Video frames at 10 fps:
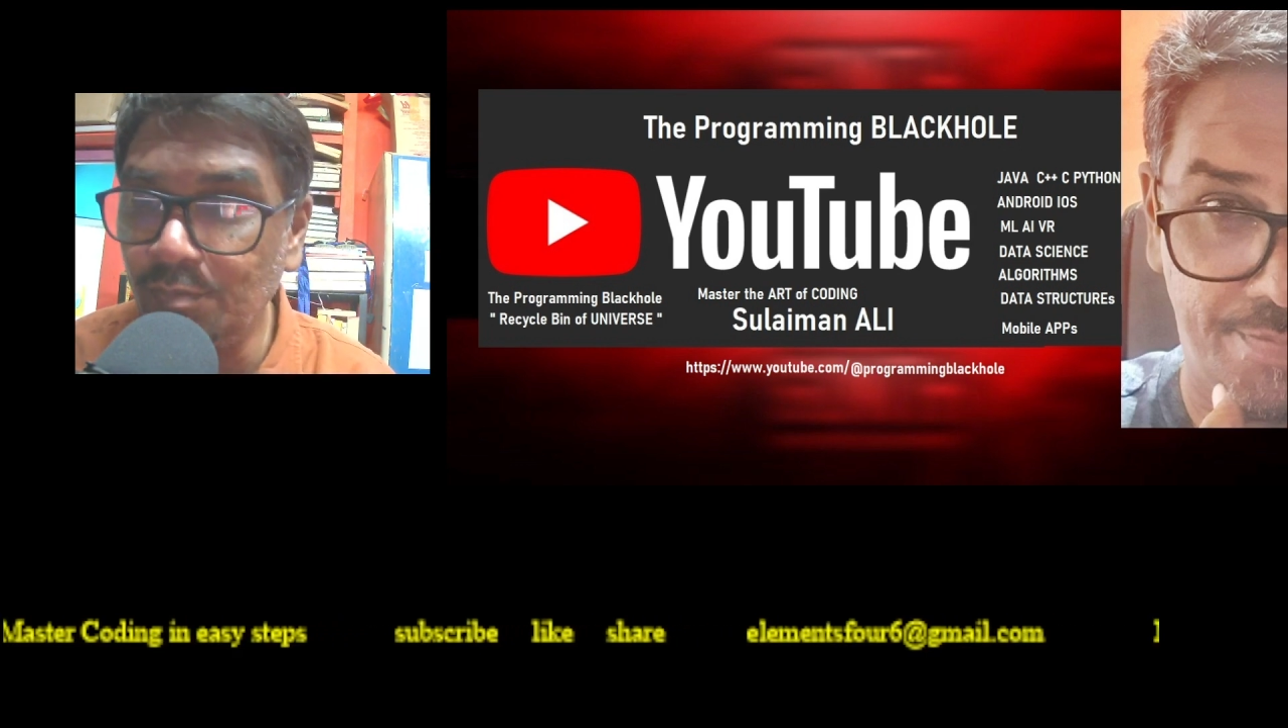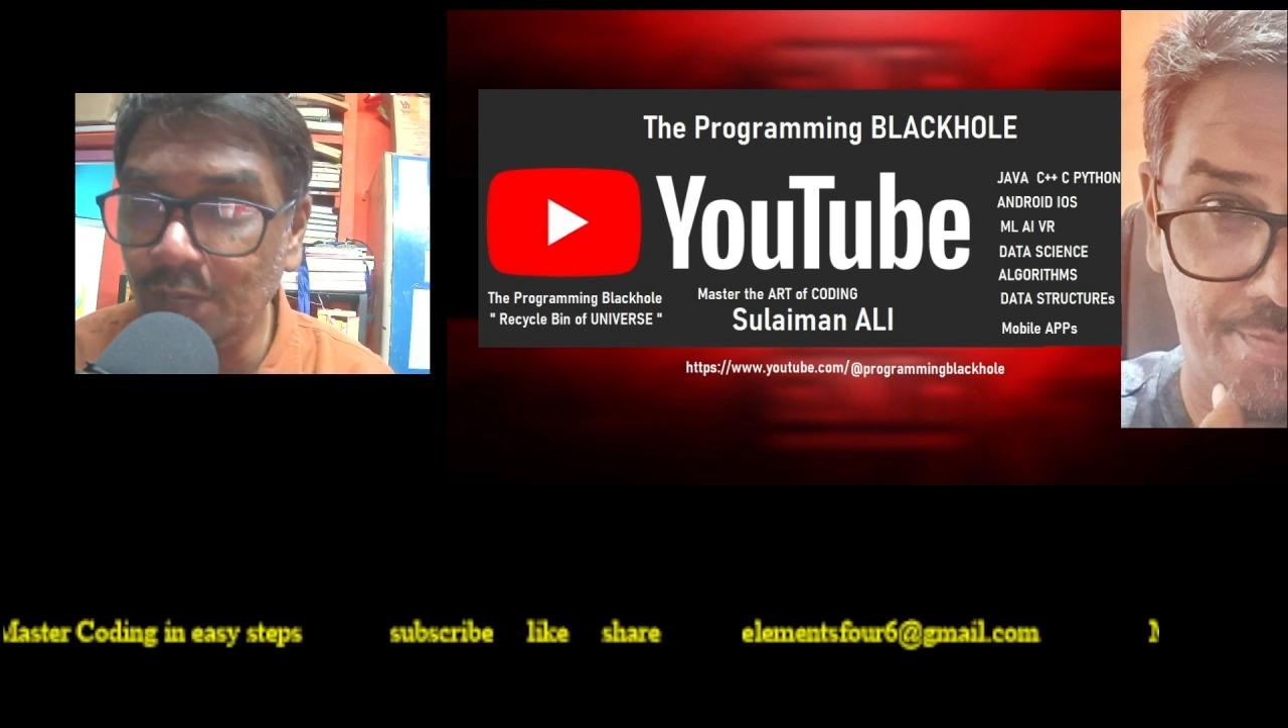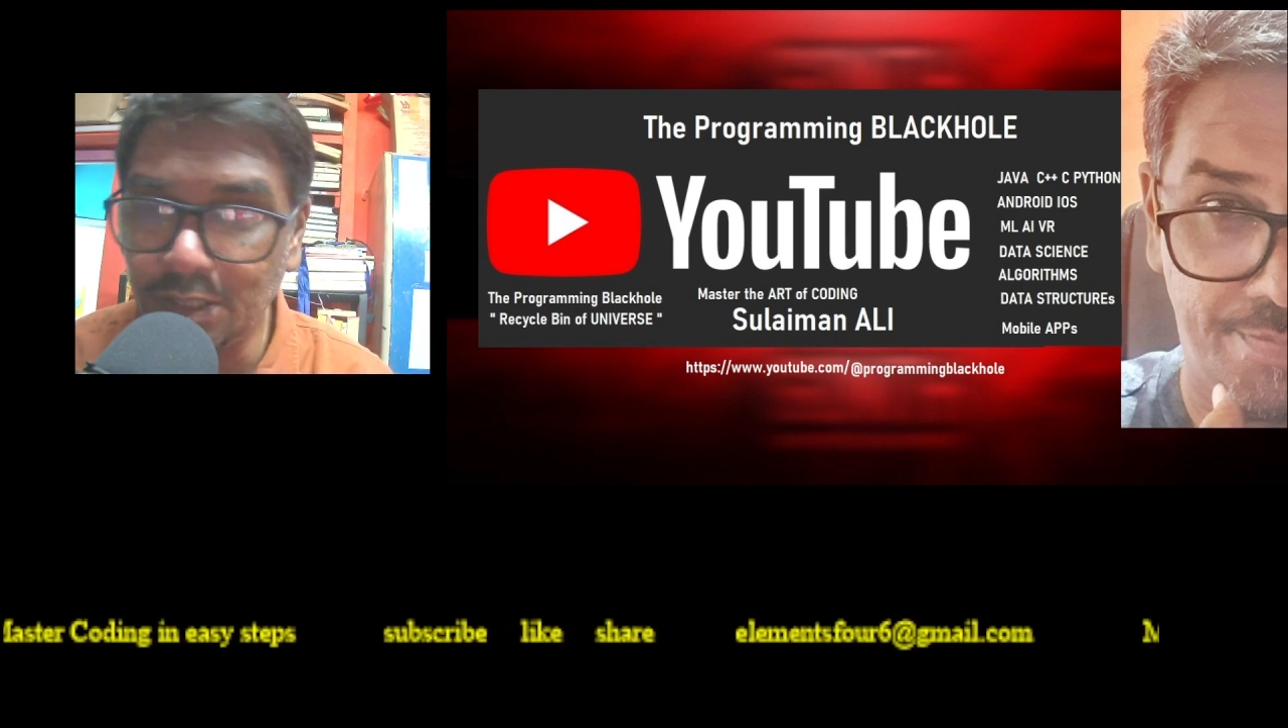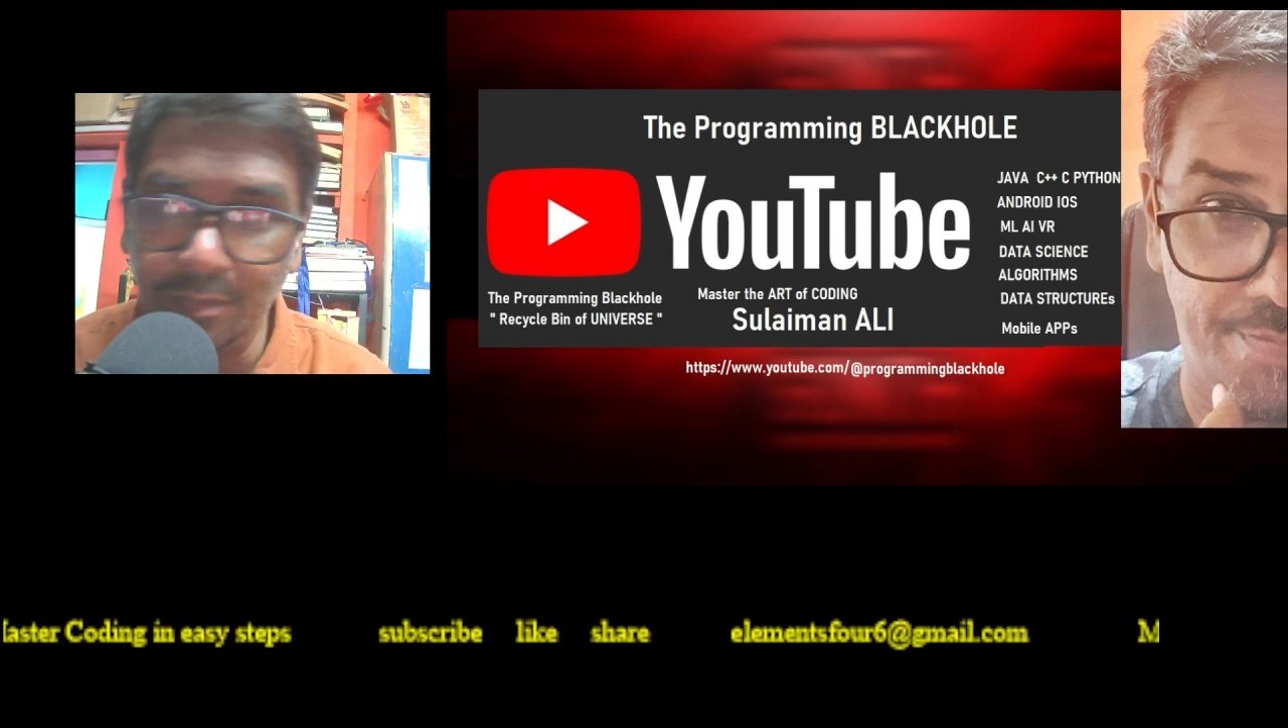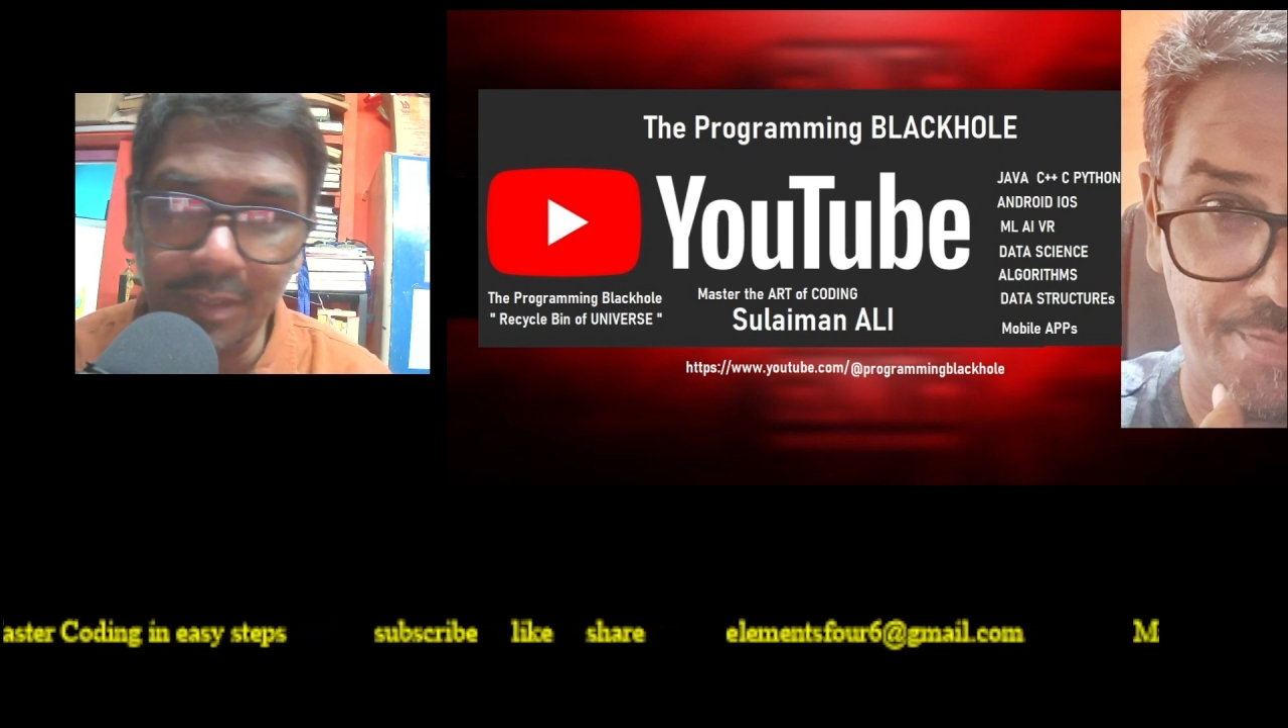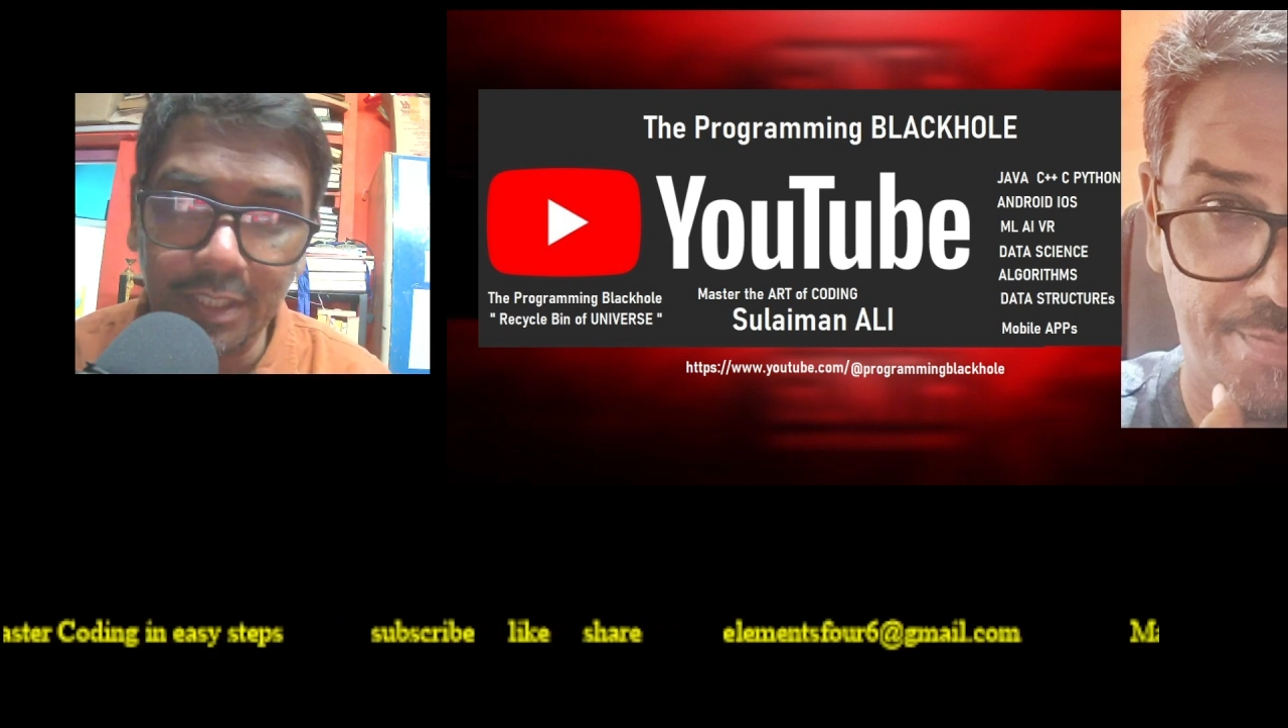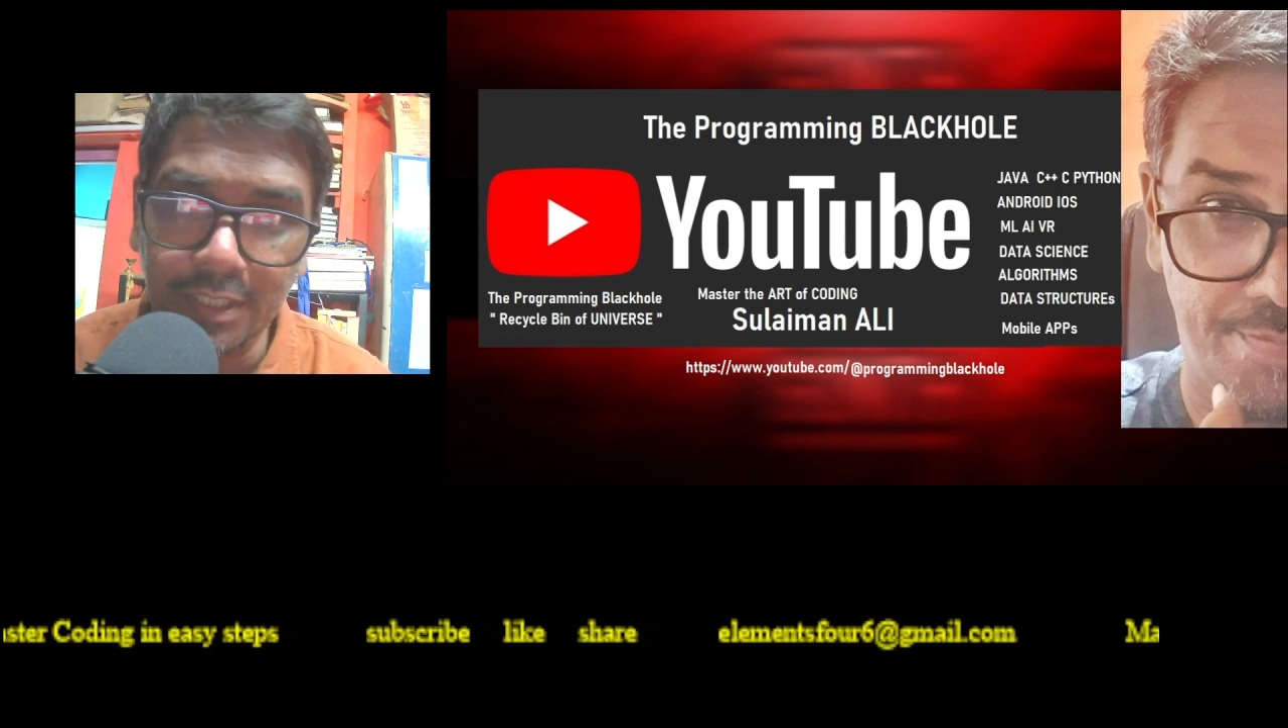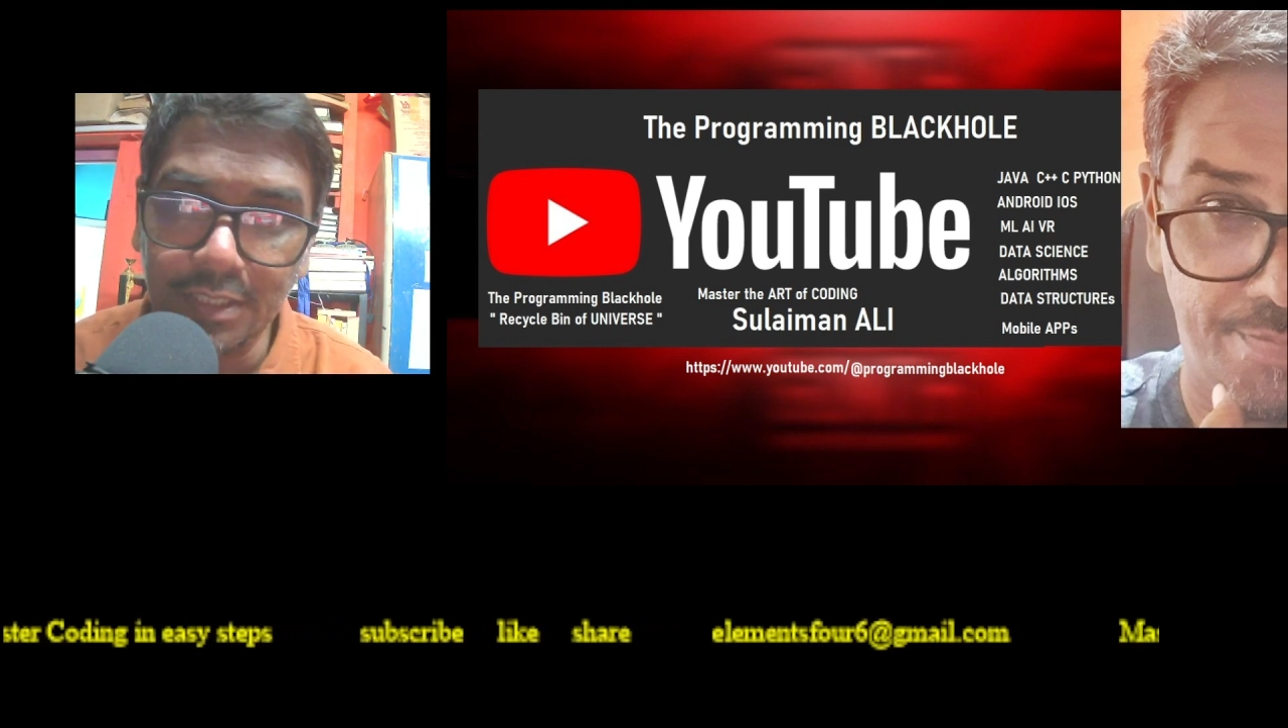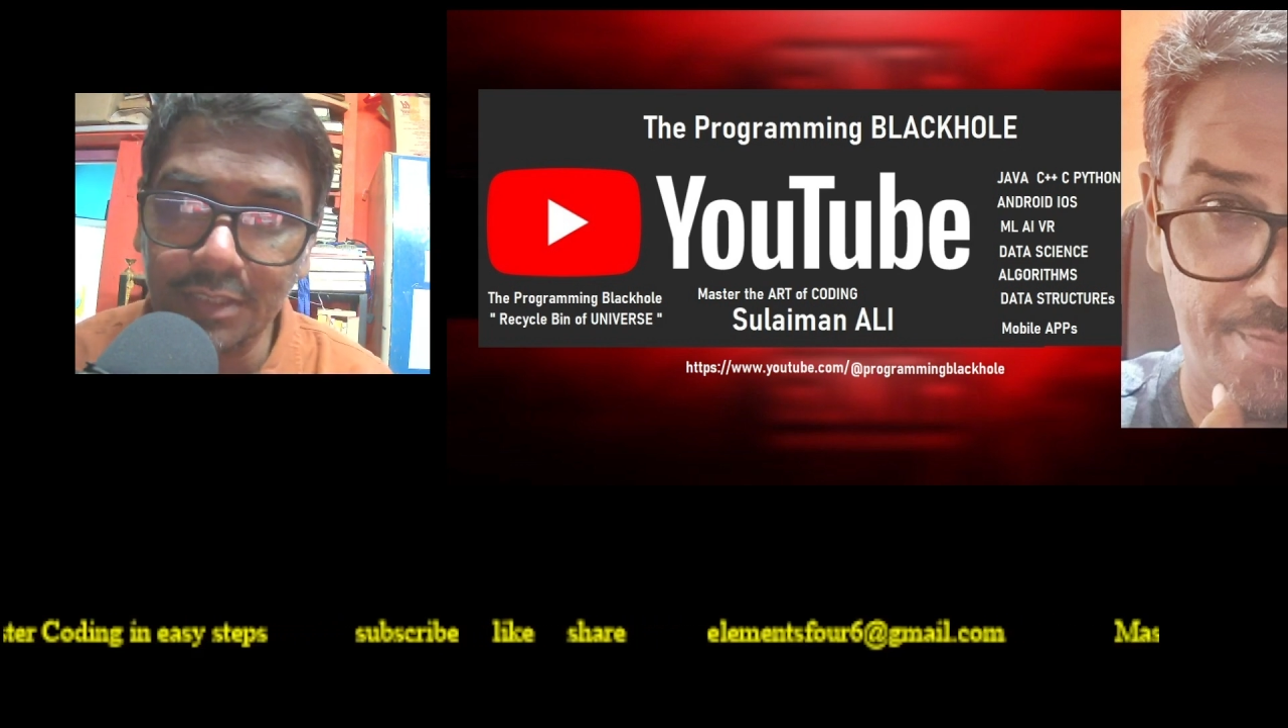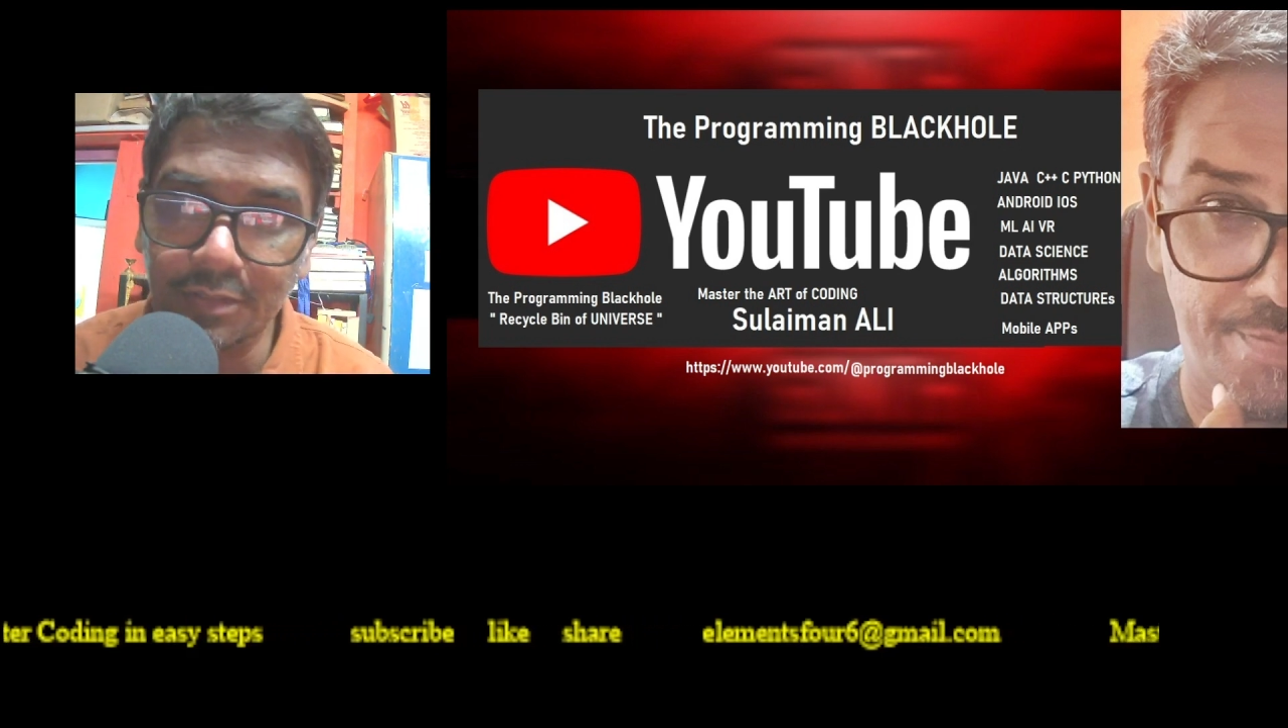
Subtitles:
mathematics.